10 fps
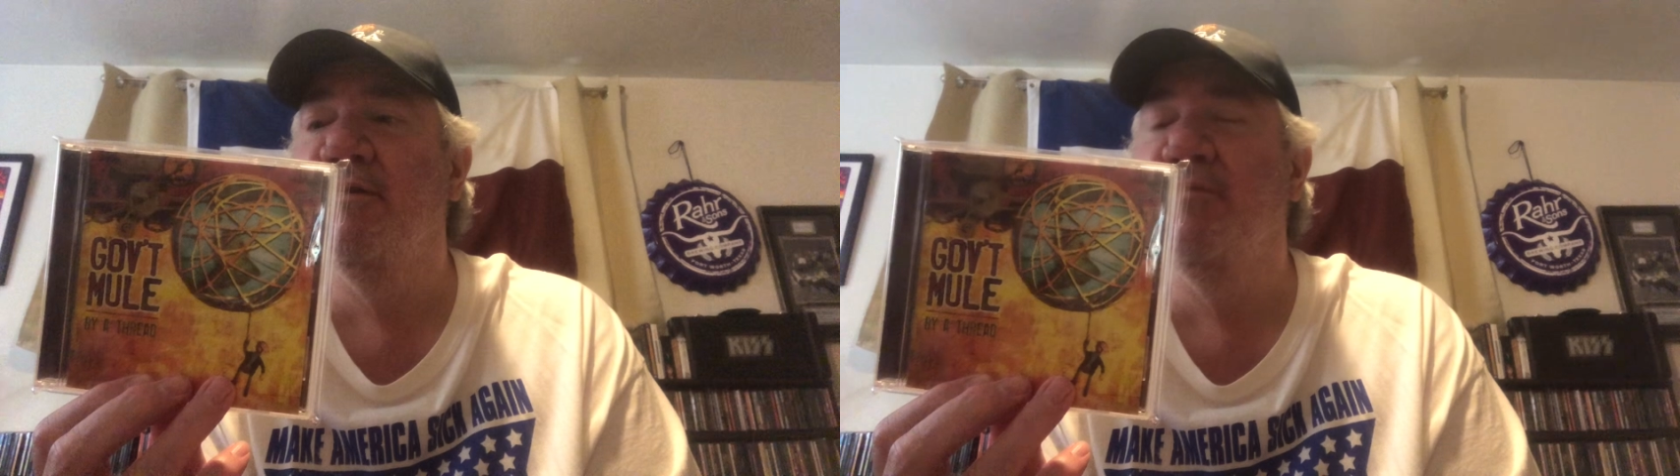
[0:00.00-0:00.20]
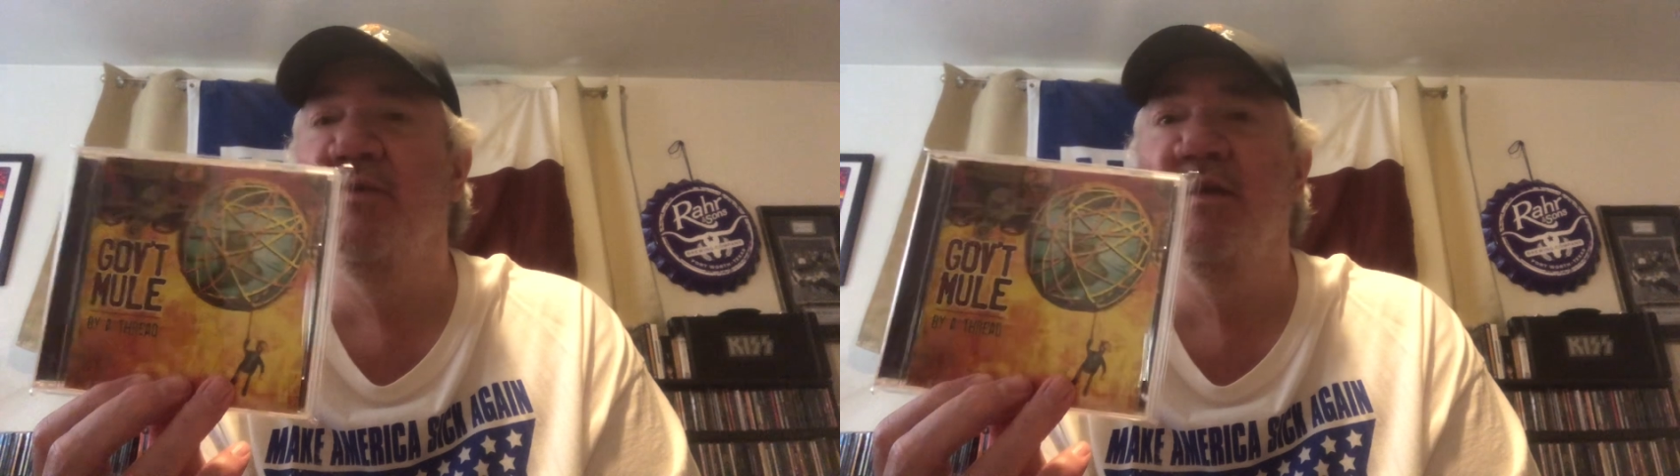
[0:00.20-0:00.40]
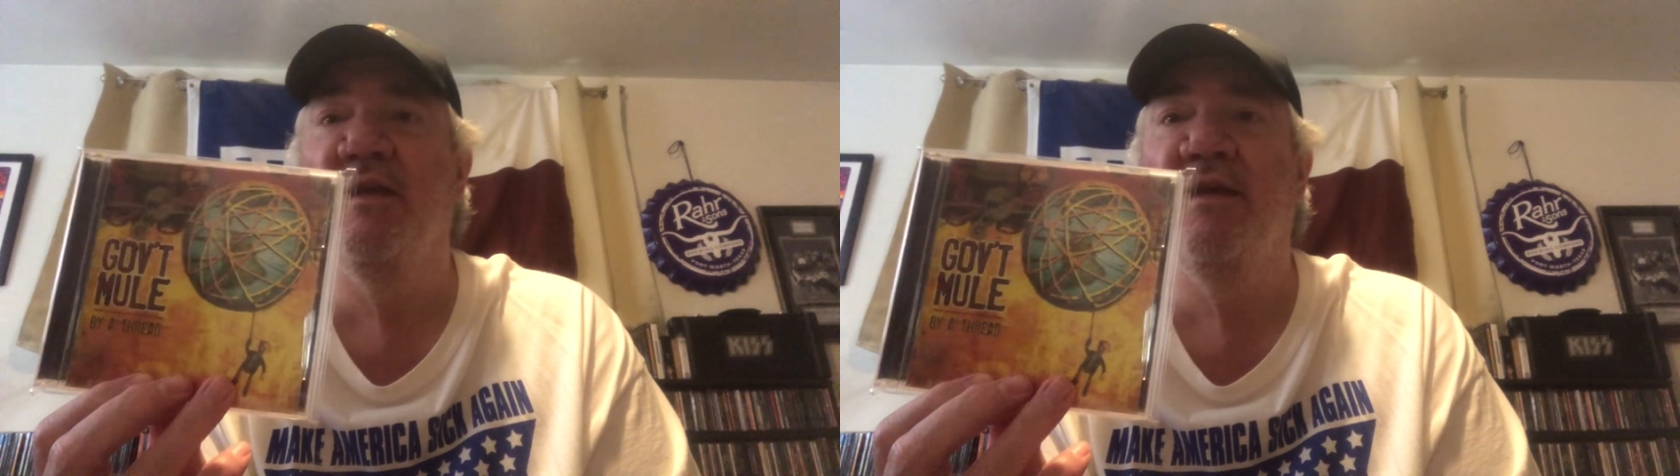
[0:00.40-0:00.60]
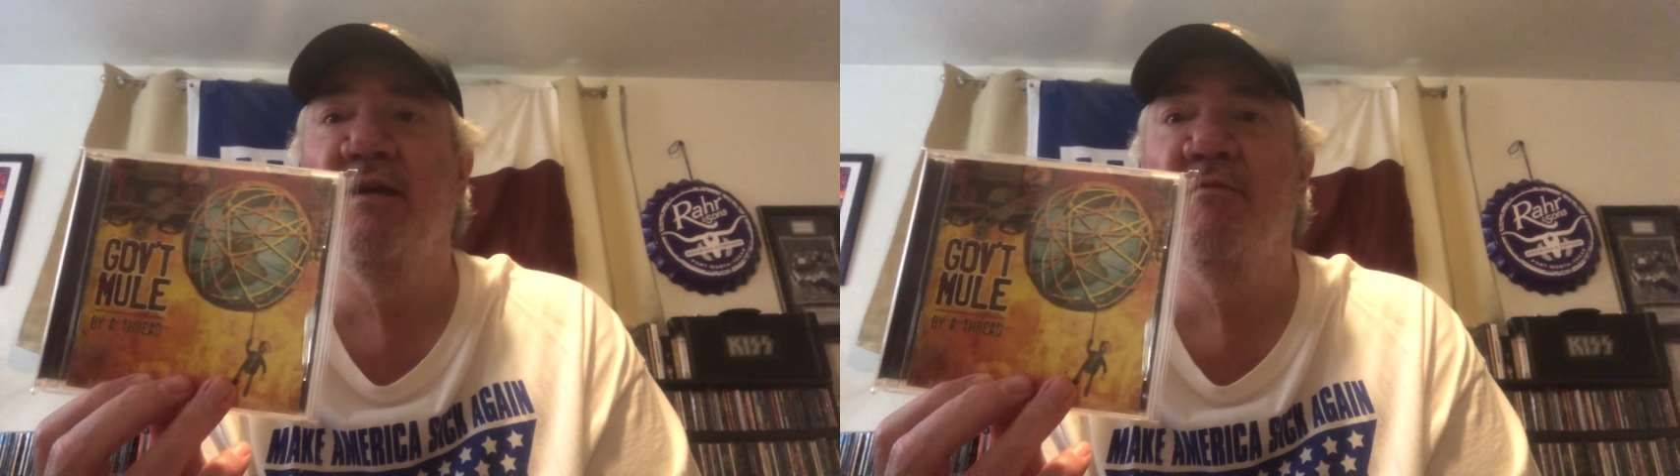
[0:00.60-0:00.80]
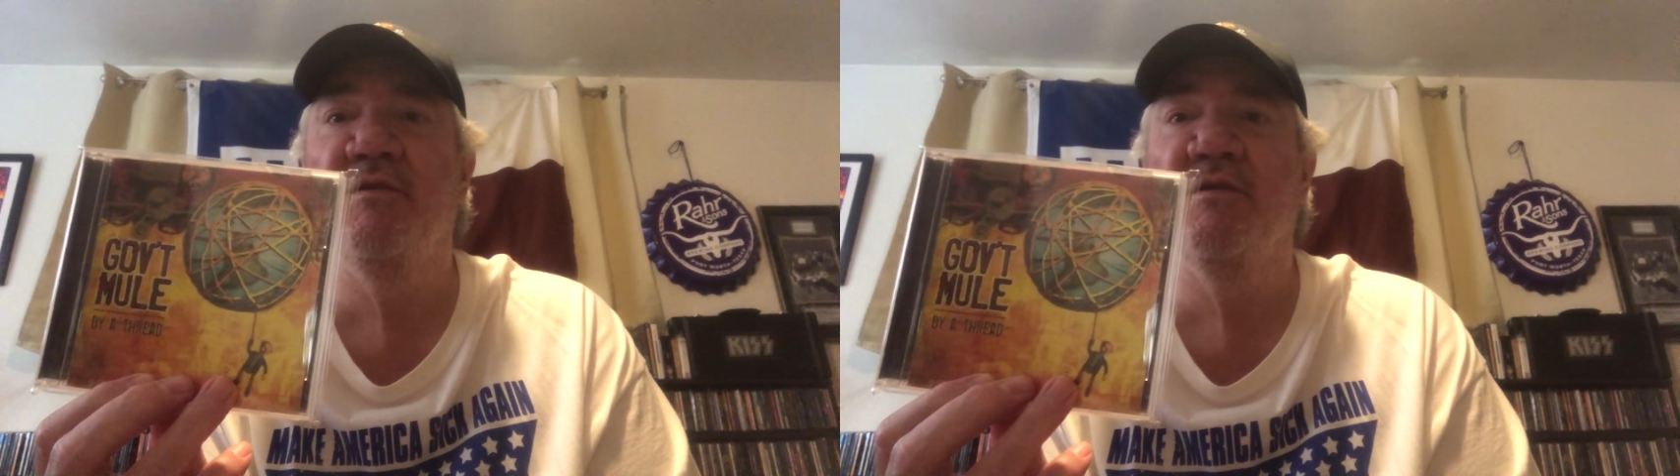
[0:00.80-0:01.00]
that Billy
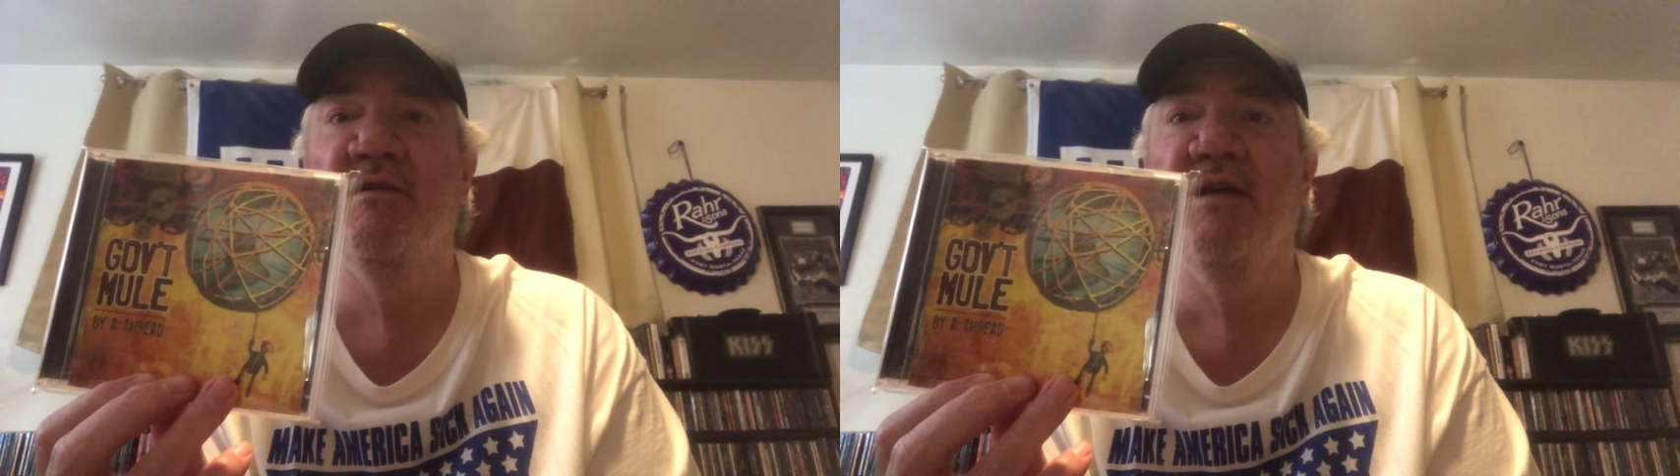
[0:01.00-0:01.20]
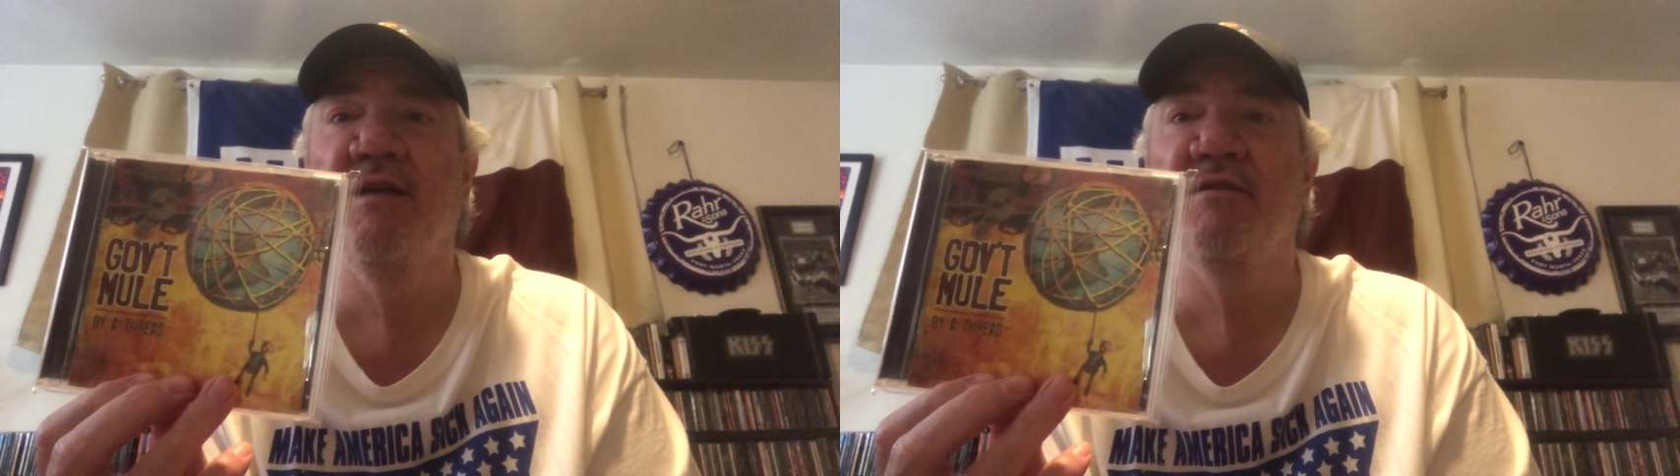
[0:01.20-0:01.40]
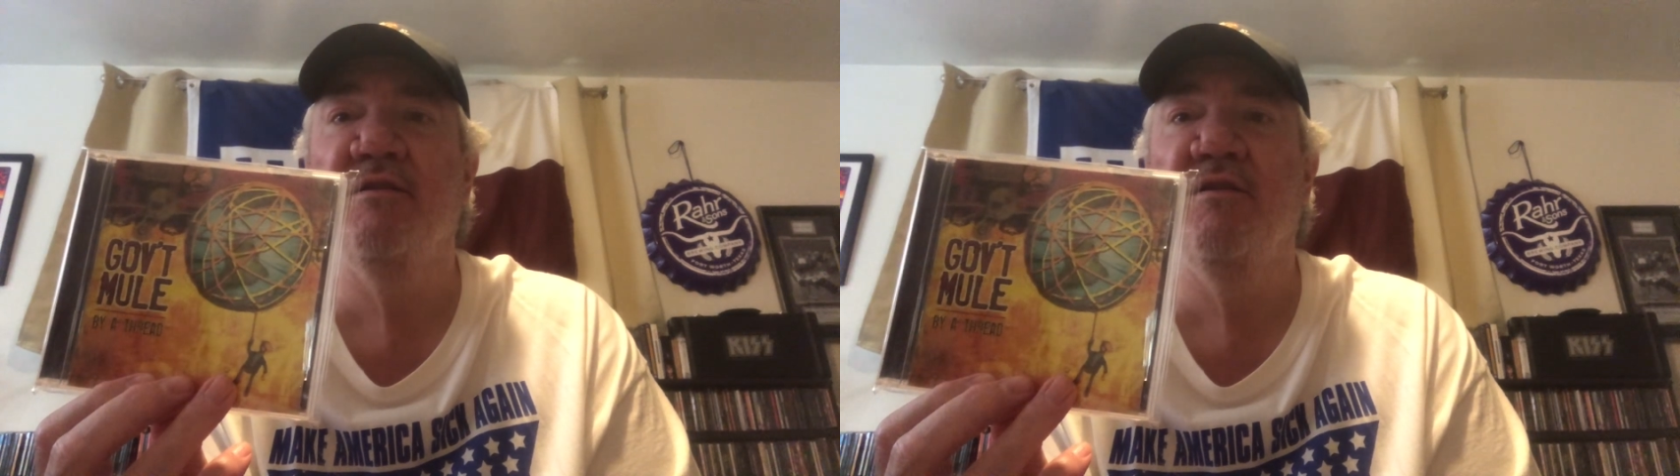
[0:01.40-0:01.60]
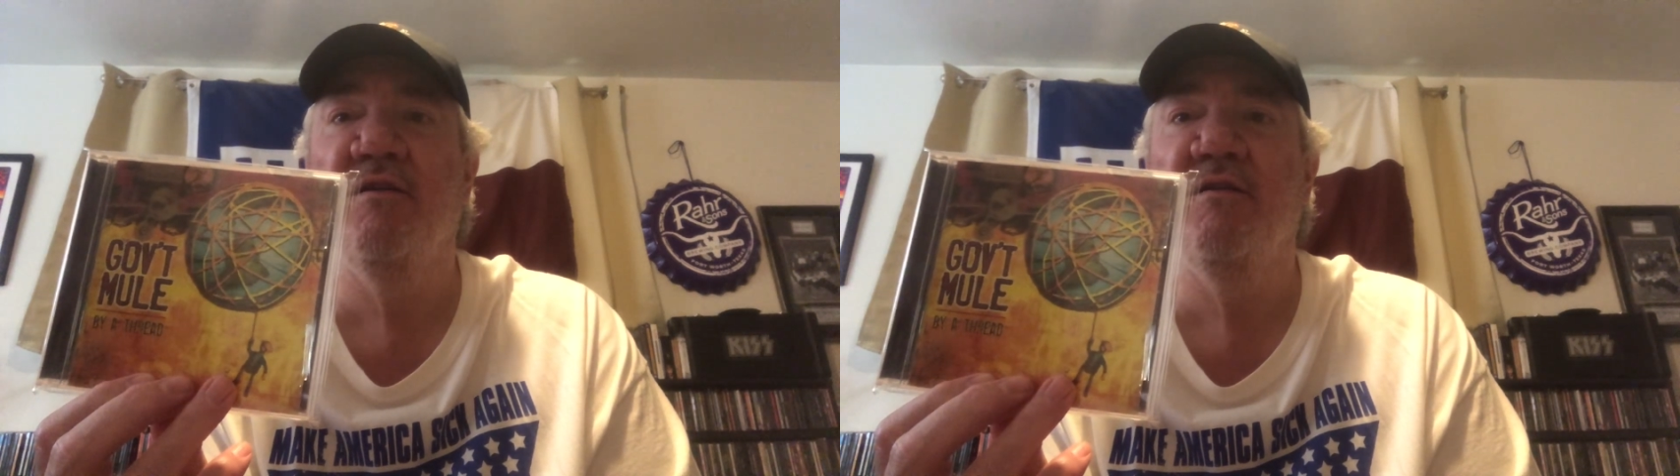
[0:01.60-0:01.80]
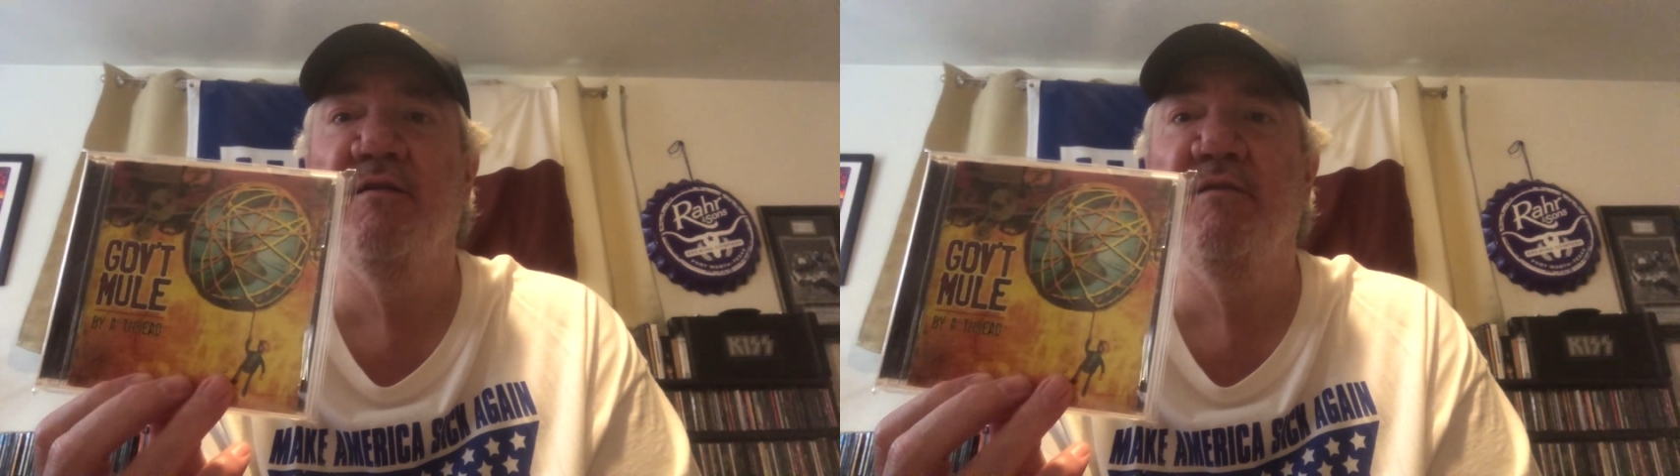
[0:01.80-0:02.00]
Gibbons guested
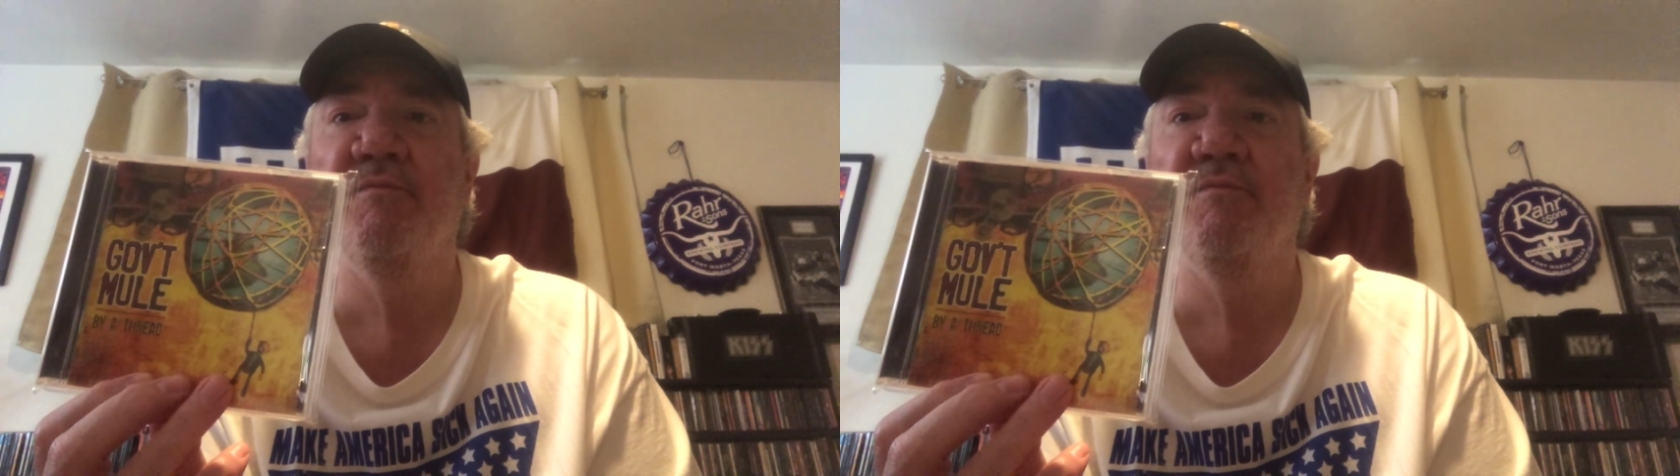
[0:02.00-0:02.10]
on it,